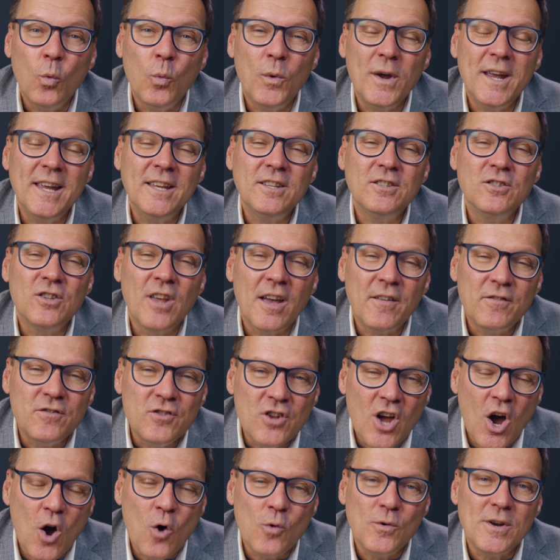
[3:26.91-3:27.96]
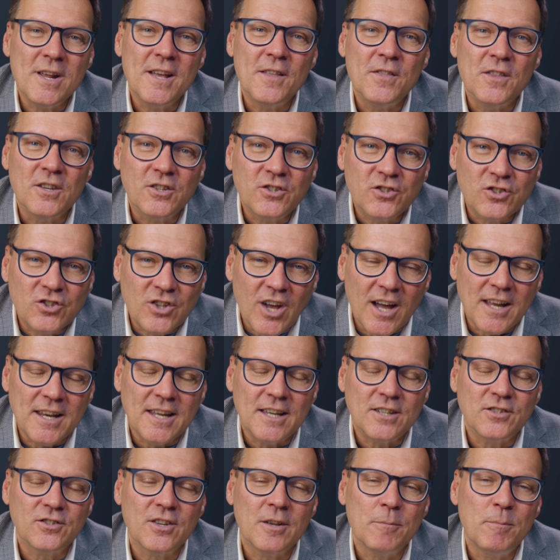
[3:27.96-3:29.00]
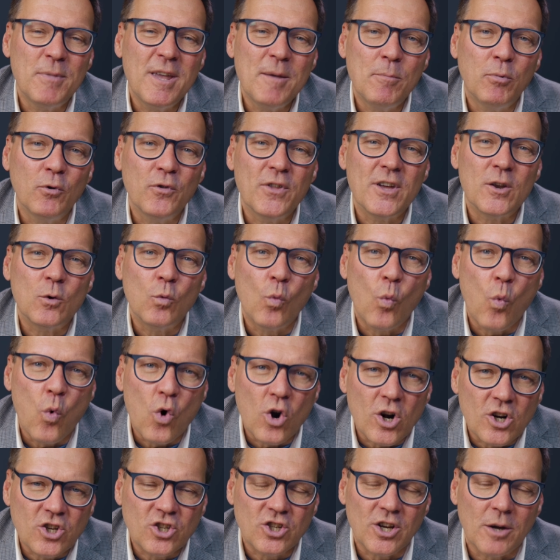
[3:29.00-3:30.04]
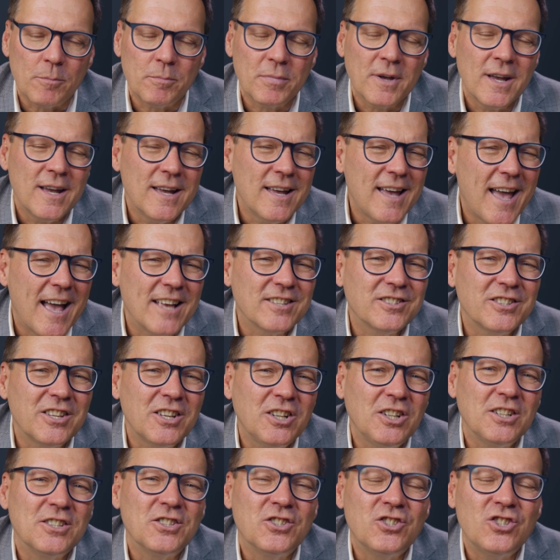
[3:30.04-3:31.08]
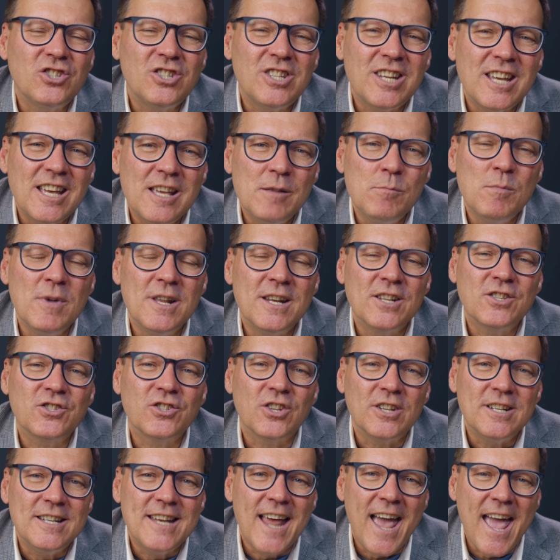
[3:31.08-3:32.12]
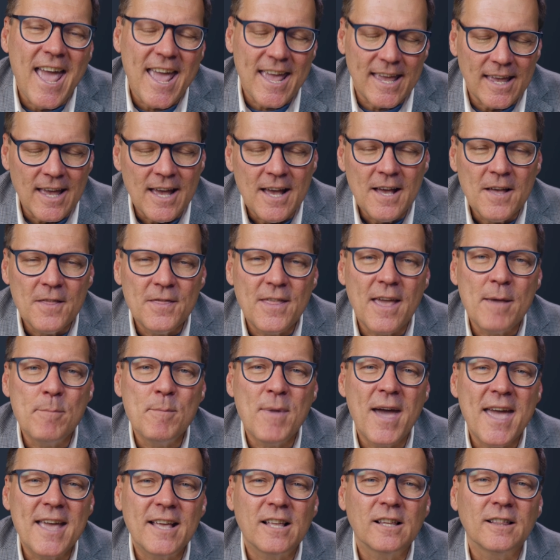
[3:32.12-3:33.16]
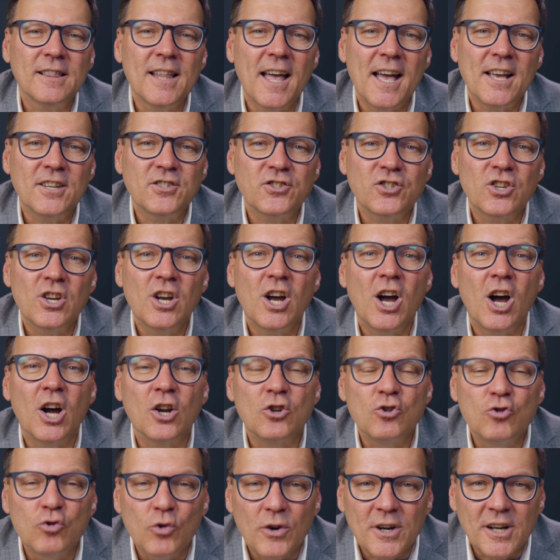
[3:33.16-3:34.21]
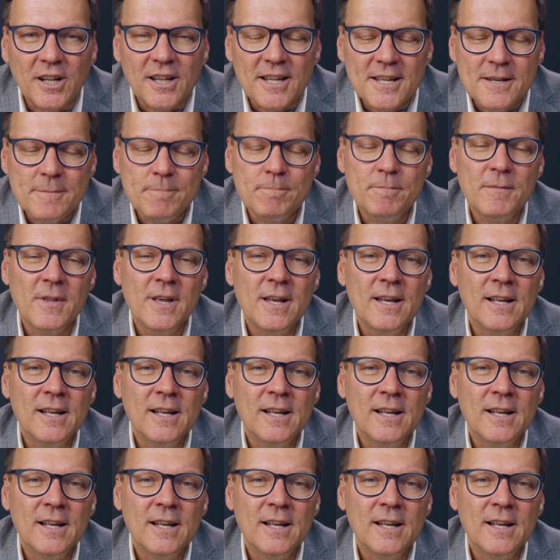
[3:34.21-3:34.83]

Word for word: We have known in the studies and people that worship as little as 10 minutes a day, they make less adrenaline,